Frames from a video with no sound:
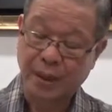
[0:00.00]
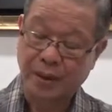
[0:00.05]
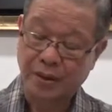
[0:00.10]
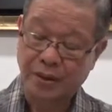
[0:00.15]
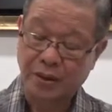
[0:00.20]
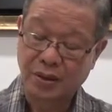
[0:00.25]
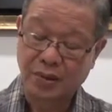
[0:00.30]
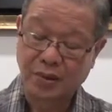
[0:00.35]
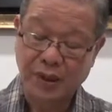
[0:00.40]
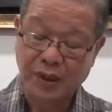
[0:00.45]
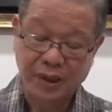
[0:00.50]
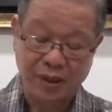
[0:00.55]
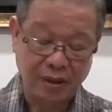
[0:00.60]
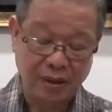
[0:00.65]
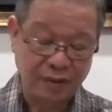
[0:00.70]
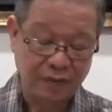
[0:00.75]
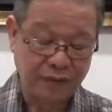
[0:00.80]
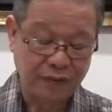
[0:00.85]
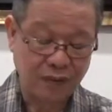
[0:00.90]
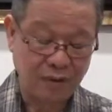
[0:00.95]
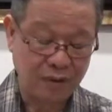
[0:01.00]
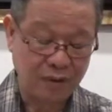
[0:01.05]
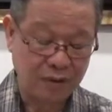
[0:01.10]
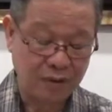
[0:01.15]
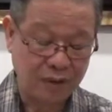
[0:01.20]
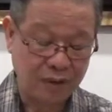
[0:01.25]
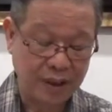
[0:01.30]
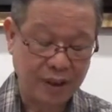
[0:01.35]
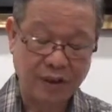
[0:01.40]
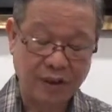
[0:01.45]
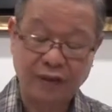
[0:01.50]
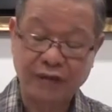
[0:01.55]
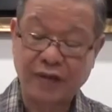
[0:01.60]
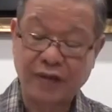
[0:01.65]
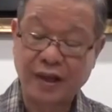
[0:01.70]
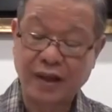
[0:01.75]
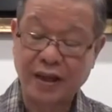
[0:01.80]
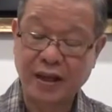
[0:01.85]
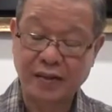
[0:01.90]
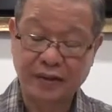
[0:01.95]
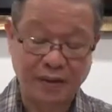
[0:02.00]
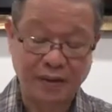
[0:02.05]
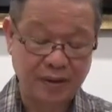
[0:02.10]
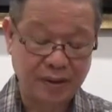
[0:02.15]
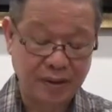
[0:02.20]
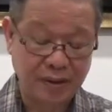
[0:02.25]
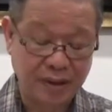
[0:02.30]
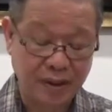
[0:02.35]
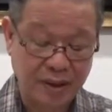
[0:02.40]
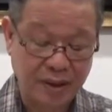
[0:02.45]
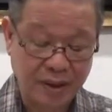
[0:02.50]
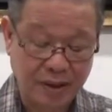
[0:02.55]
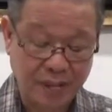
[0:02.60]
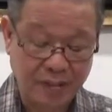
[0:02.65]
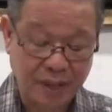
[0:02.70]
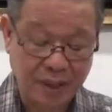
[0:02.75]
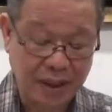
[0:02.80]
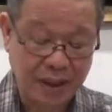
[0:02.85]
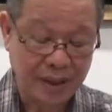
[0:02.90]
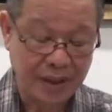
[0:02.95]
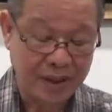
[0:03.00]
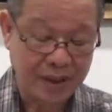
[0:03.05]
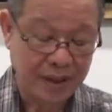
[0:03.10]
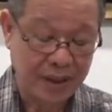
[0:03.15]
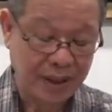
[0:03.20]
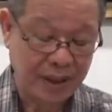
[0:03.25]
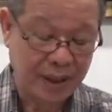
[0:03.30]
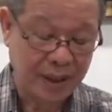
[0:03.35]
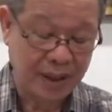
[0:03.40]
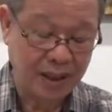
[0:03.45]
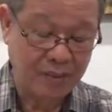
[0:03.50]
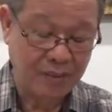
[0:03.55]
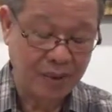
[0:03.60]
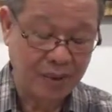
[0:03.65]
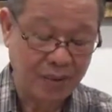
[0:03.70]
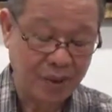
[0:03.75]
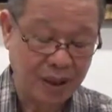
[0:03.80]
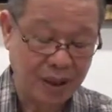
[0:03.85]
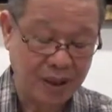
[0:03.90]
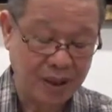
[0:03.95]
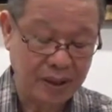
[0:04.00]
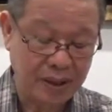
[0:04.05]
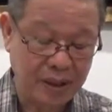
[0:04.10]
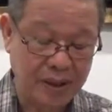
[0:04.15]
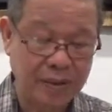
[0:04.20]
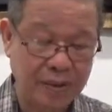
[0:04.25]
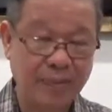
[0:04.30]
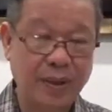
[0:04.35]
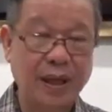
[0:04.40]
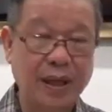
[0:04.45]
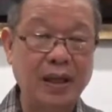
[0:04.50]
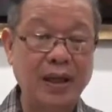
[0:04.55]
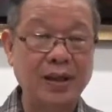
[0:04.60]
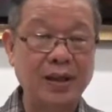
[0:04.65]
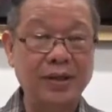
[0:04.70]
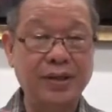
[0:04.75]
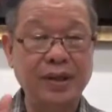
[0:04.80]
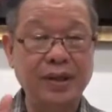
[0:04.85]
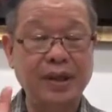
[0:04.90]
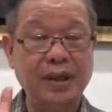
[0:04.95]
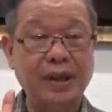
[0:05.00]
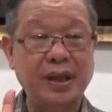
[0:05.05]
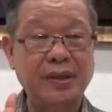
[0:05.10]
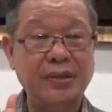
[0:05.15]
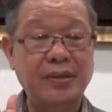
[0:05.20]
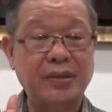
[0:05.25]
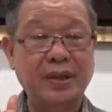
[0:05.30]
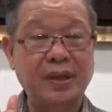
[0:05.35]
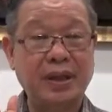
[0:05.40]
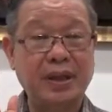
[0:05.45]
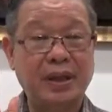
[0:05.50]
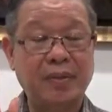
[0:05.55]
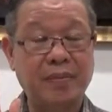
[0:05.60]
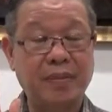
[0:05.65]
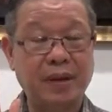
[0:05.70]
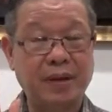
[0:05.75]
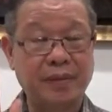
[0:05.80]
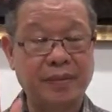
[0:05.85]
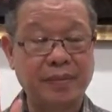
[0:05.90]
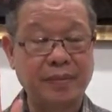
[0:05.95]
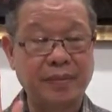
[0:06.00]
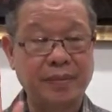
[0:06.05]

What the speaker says: So, what are the 5 methods again? Number one is by listening to the Dharma.